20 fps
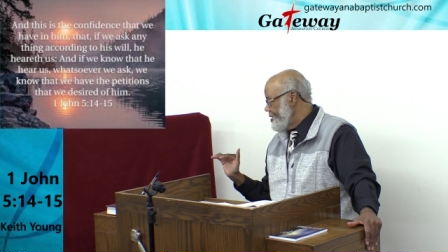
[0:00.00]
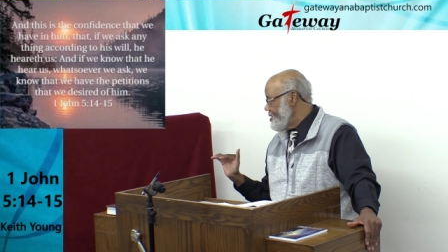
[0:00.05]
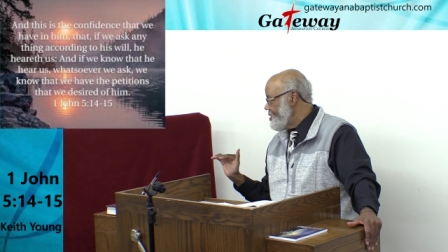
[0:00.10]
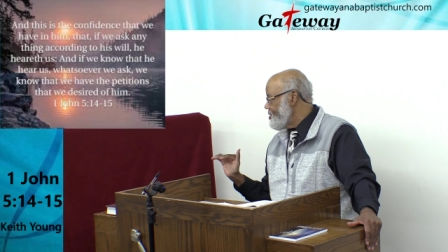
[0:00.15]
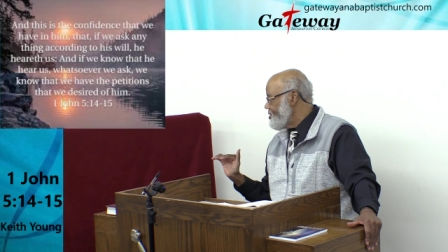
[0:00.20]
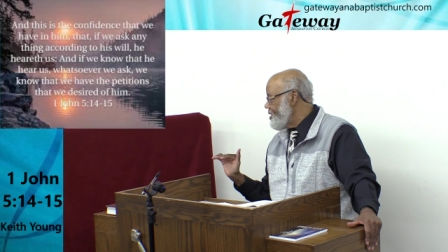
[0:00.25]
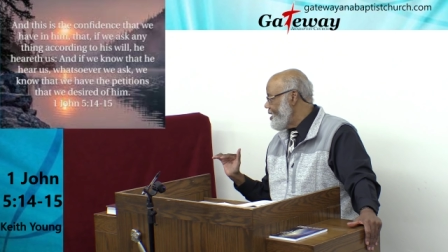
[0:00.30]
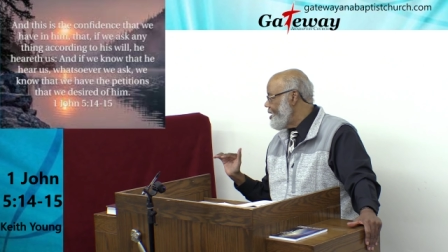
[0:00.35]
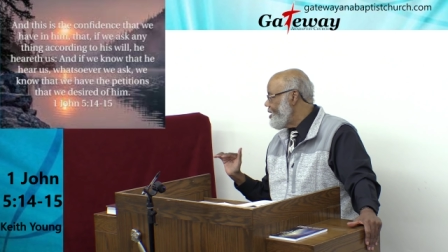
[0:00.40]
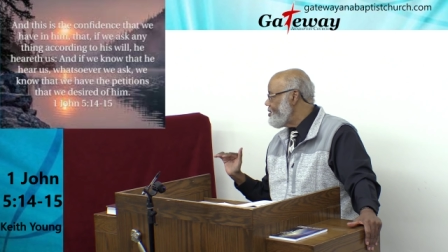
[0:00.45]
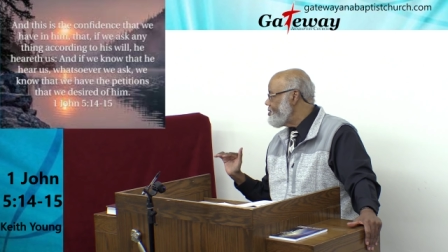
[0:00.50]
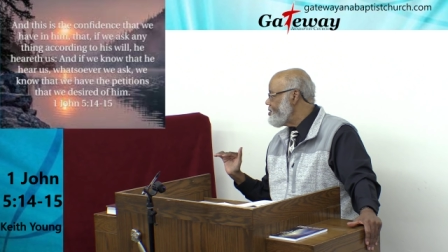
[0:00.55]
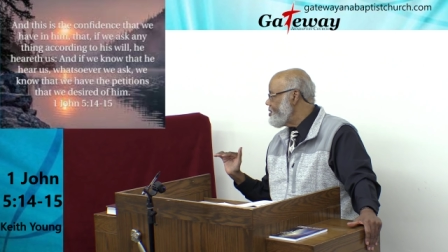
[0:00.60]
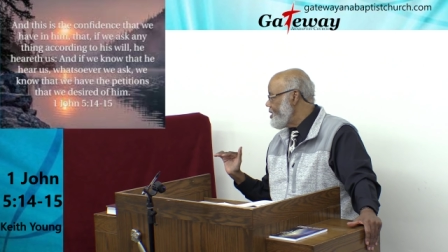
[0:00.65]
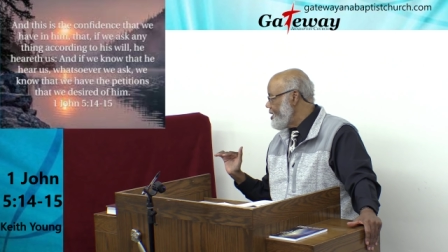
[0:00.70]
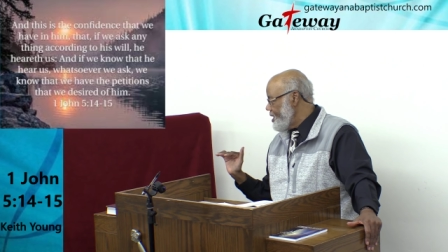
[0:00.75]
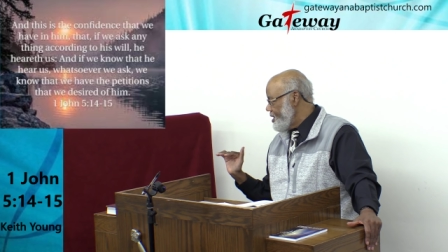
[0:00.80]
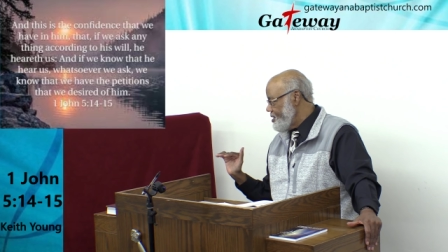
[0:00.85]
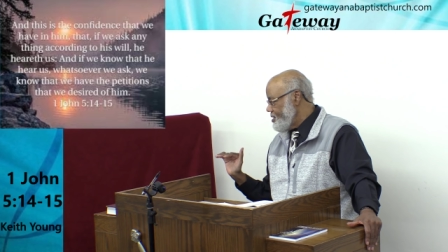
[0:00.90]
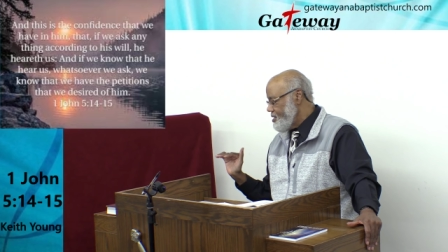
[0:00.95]
and
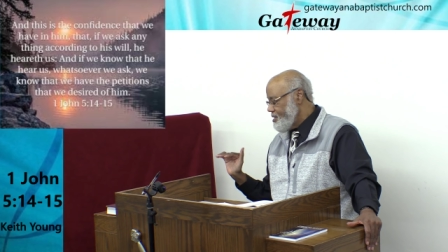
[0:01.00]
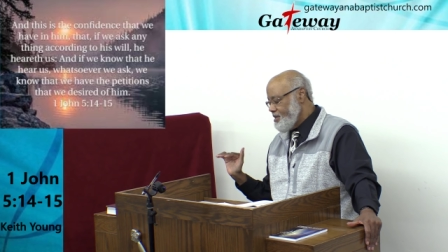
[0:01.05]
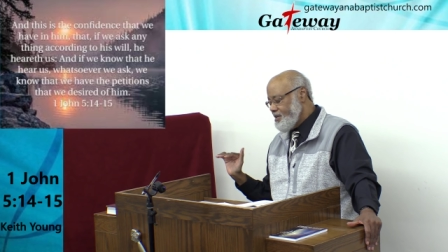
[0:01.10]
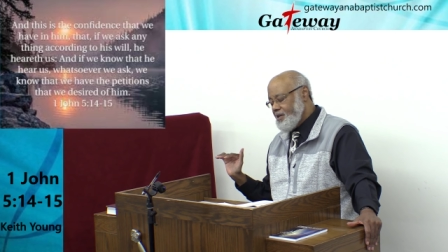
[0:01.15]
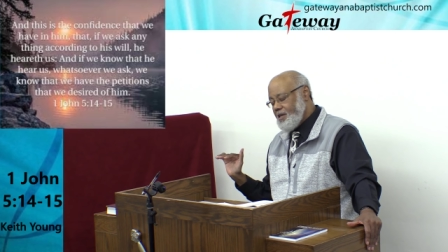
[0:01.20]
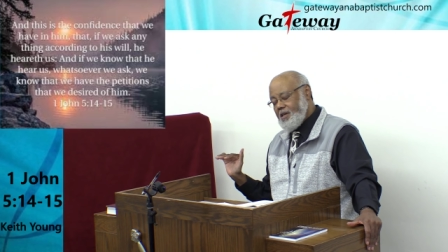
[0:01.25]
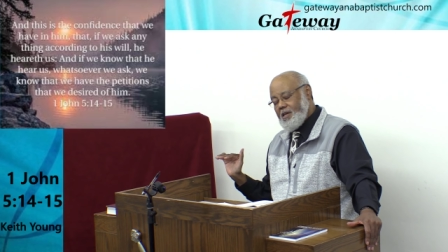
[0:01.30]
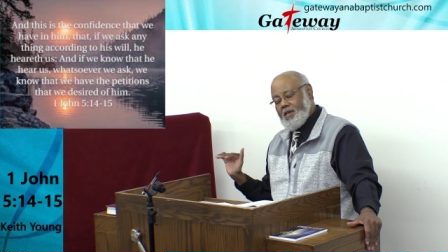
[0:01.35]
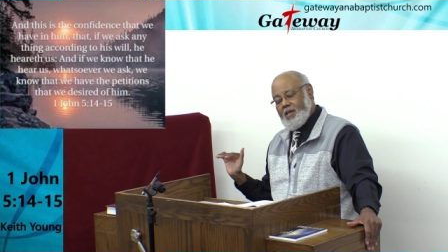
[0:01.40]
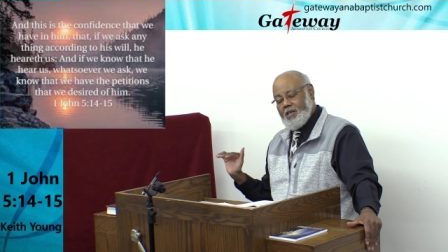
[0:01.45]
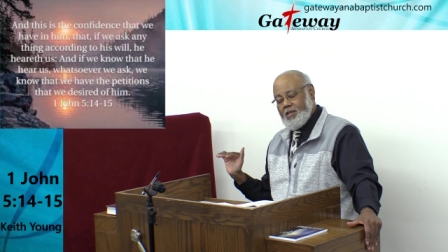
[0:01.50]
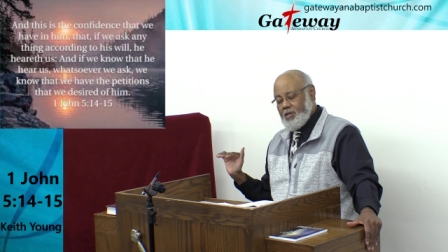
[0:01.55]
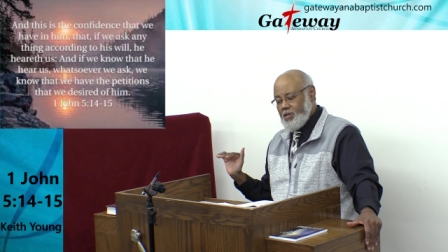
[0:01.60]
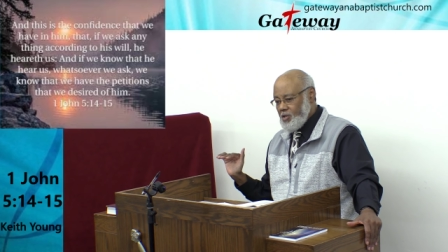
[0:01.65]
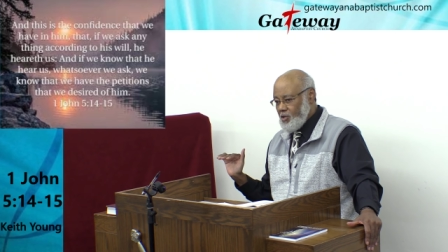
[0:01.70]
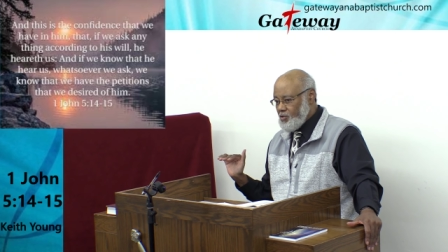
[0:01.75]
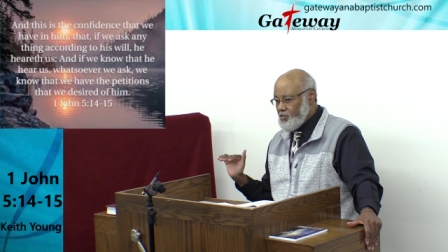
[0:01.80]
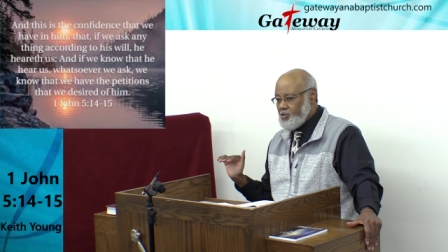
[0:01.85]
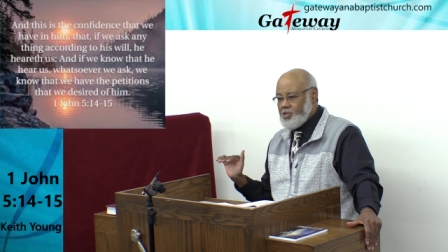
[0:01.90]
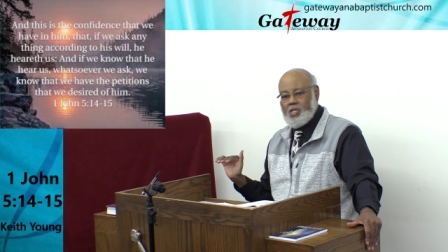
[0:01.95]
Charlton Heston,
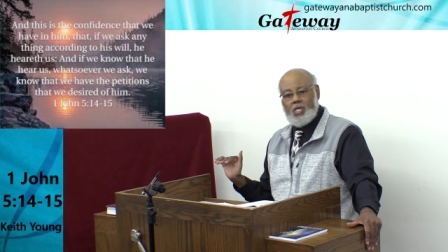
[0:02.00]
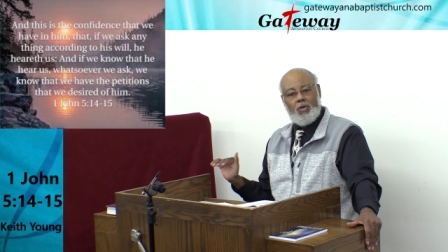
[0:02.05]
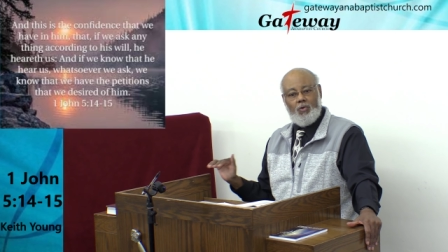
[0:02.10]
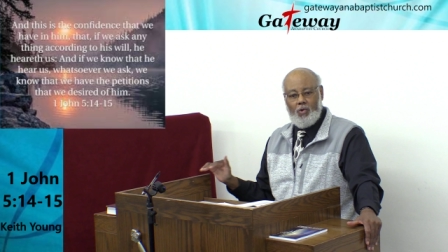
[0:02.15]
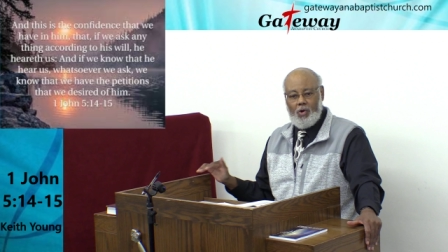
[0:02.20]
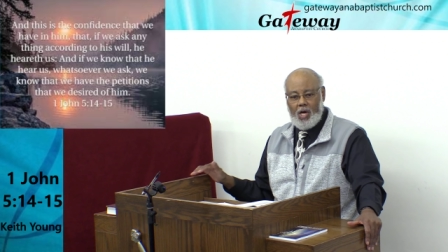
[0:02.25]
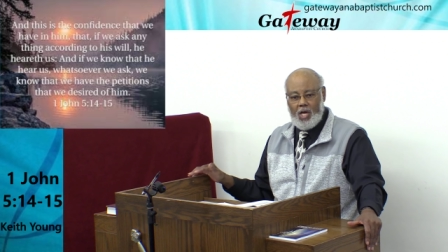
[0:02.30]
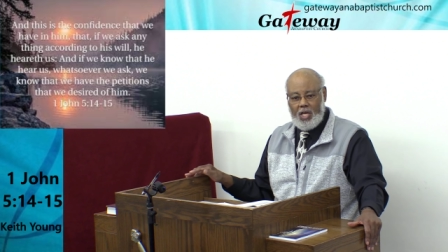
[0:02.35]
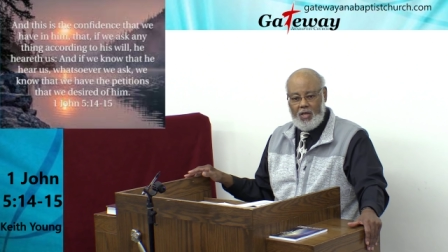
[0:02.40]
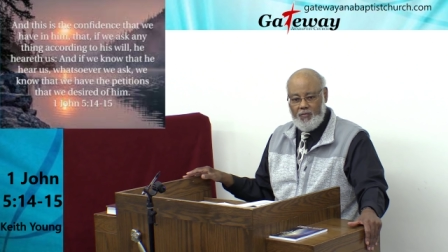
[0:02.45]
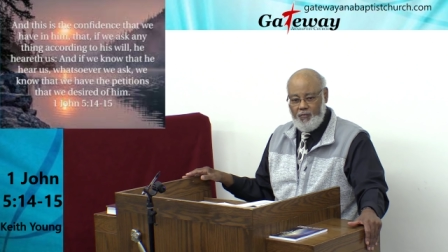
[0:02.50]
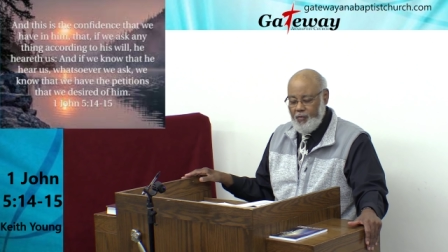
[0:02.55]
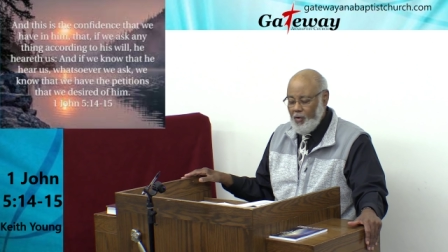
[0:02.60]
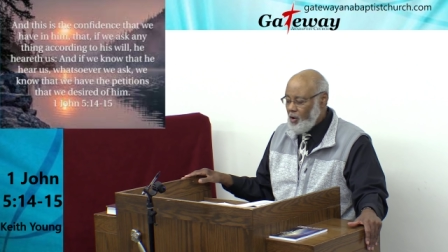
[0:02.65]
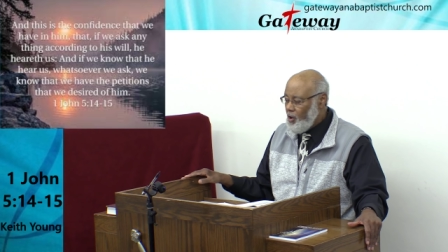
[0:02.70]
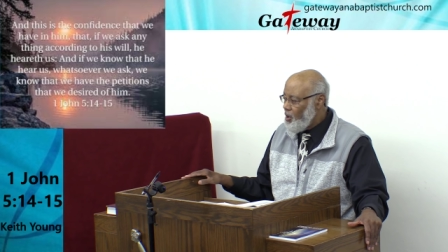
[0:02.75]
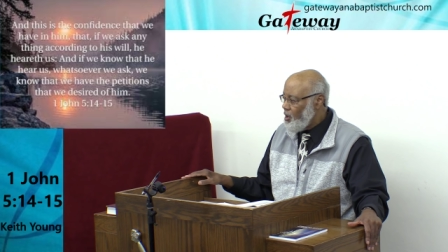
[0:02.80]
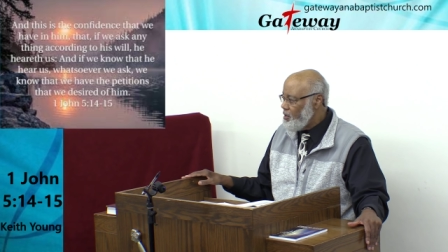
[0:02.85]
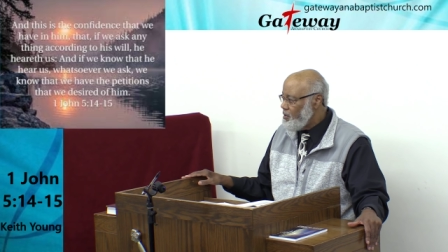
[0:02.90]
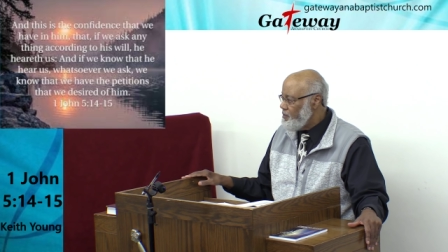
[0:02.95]
you don't see where he
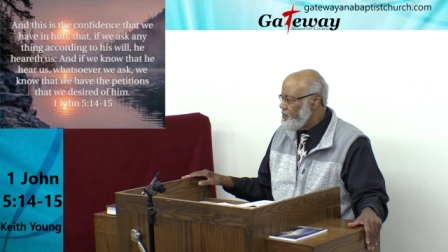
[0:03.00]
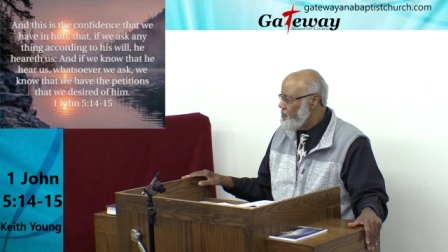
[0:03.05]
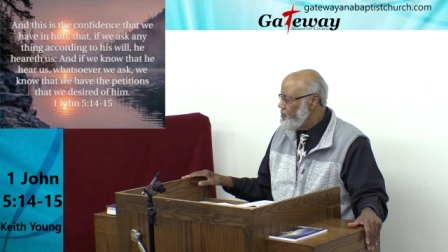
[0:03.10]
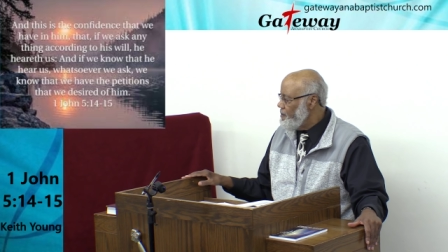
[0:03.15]
fought.